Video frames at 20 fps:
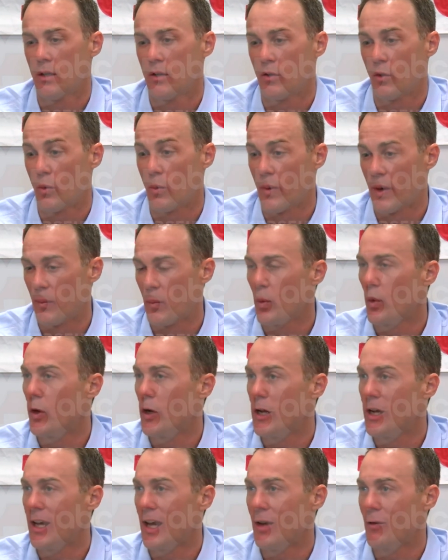to remember
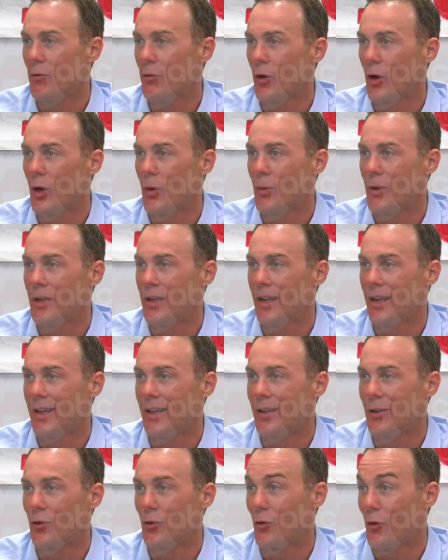where you came from, and
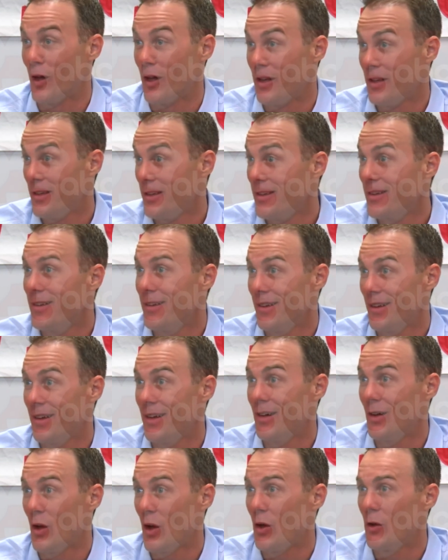and it's fun,
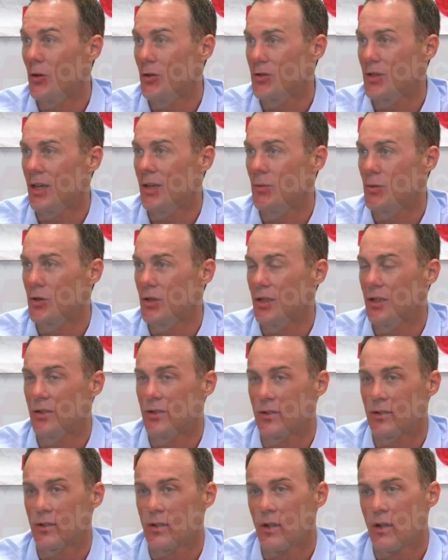uh, all in the same
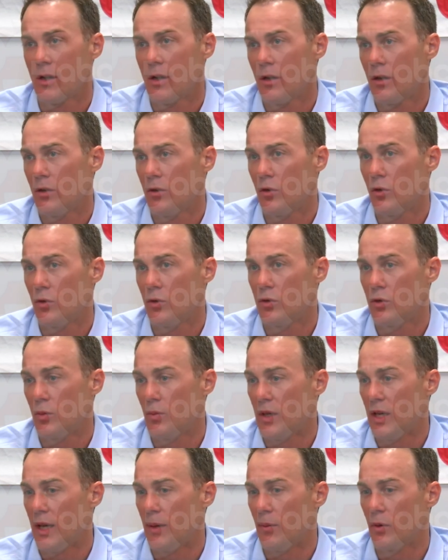sense, to to
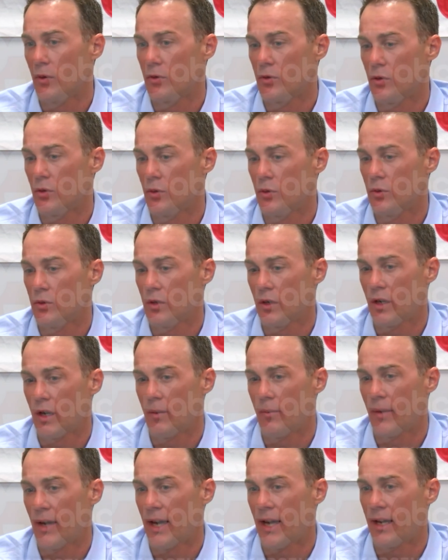be able to to
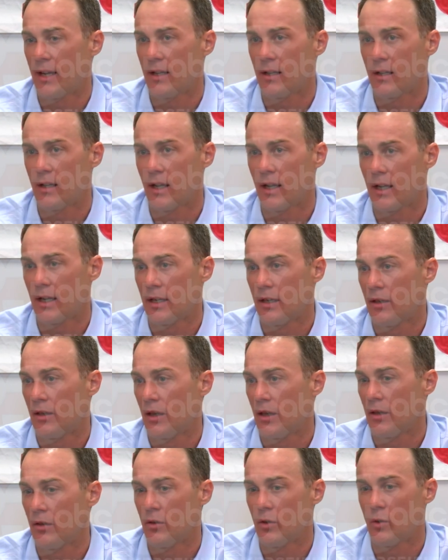come back and and
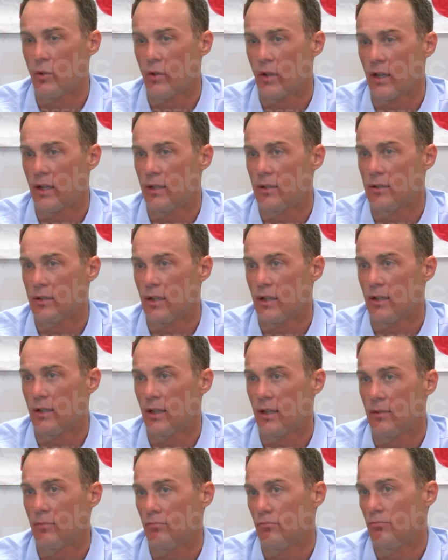uh, do things that
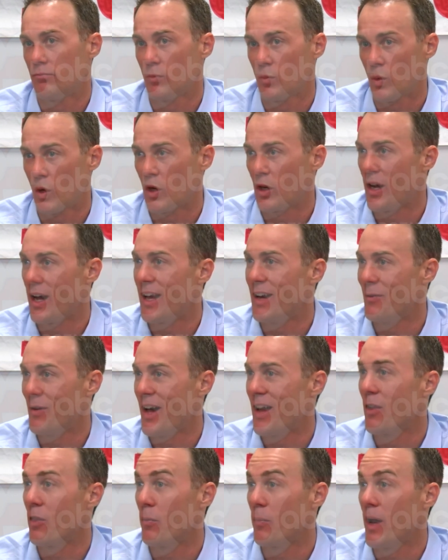that are kind of
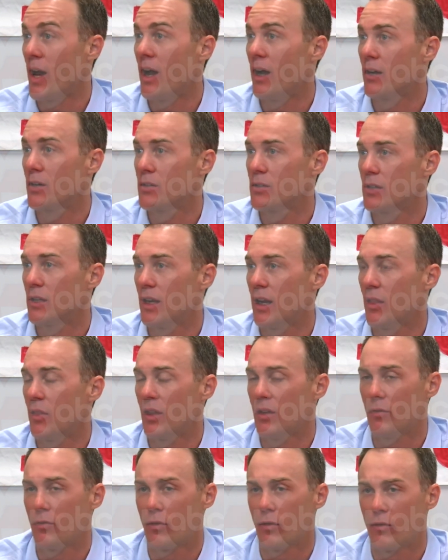out of the box. And I
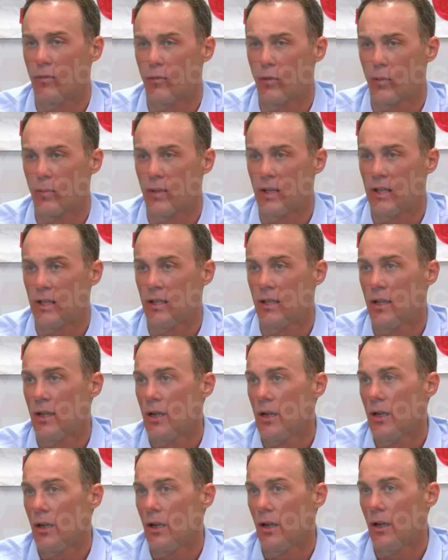think for for me,
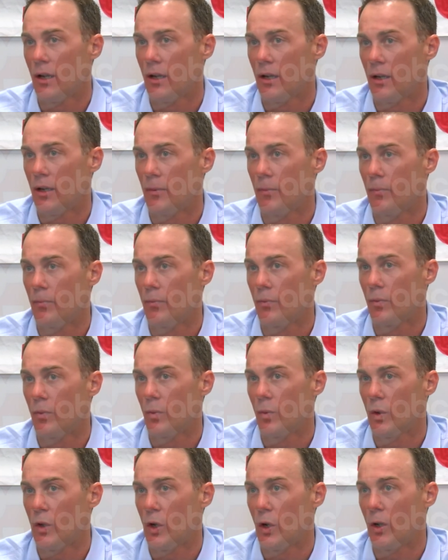um,
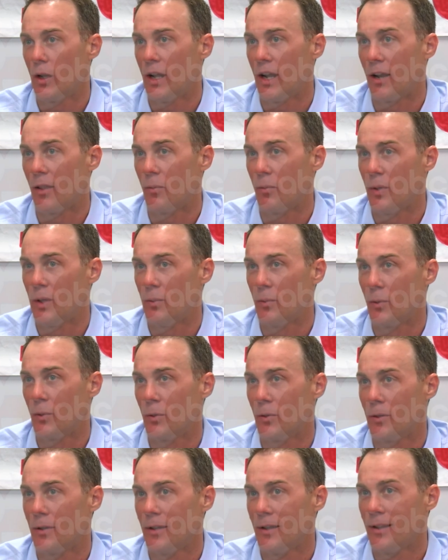you know, a lot of the
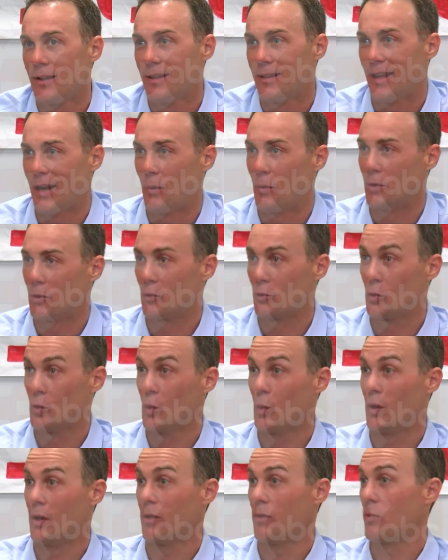people that I went to
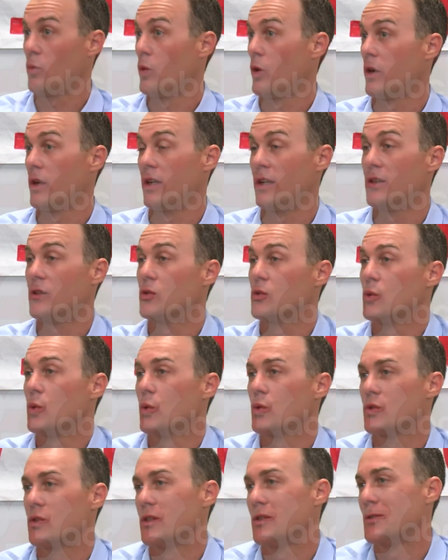school with work in the
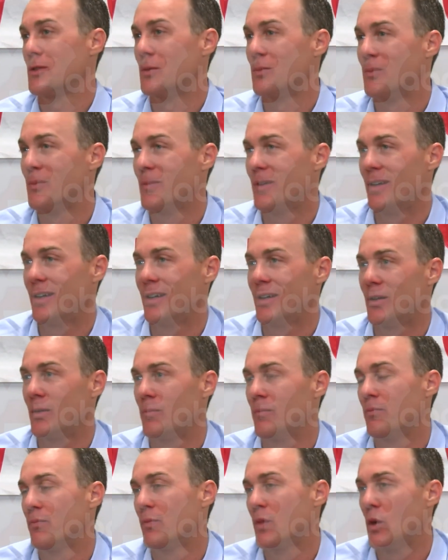school system.
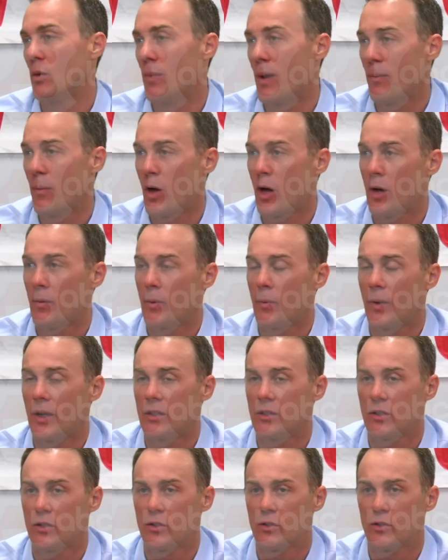Um, you know, my mom and my
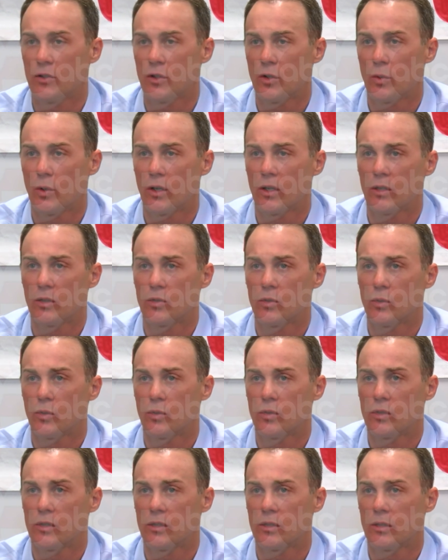sister still work in the
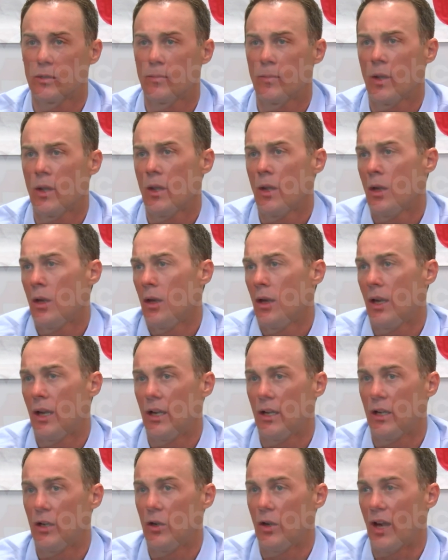school system,
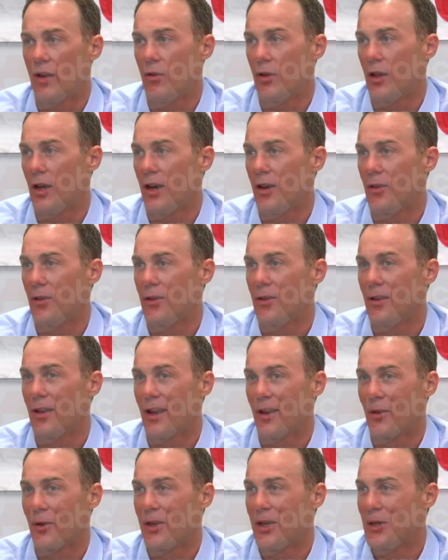and then you have a lot of the
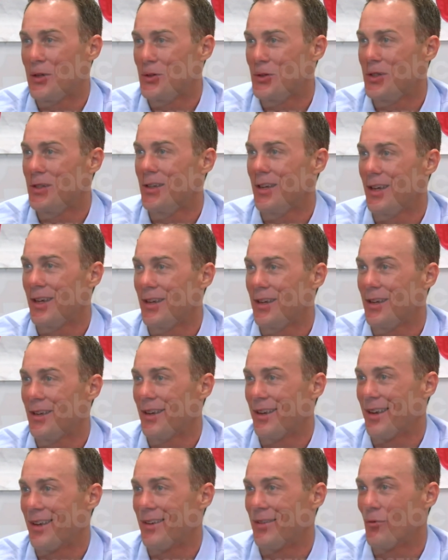lot of the kids and in,
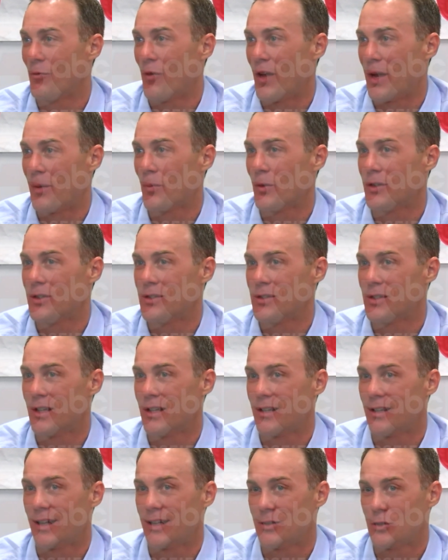in, in, families
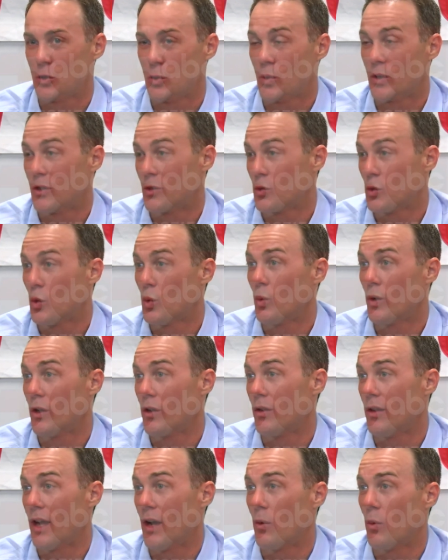that, that you went to school
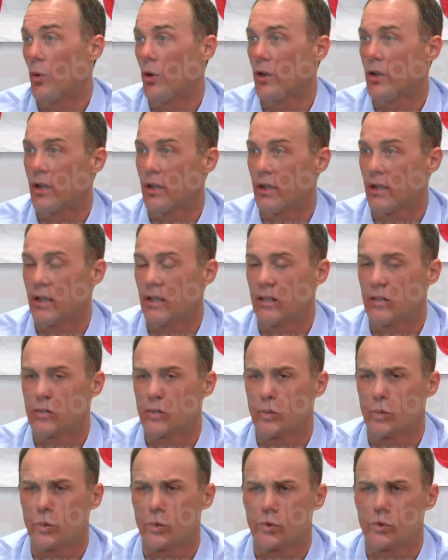with now working in, in the
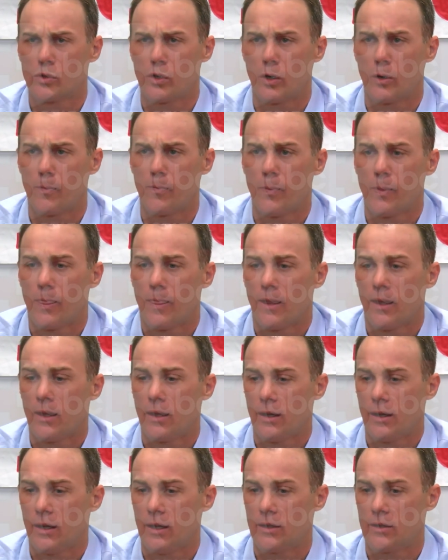schools. So,
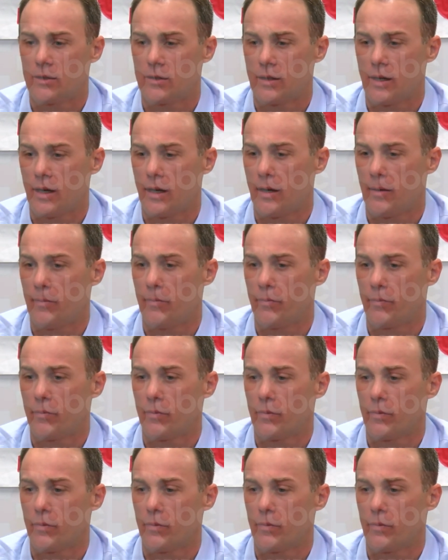it's um,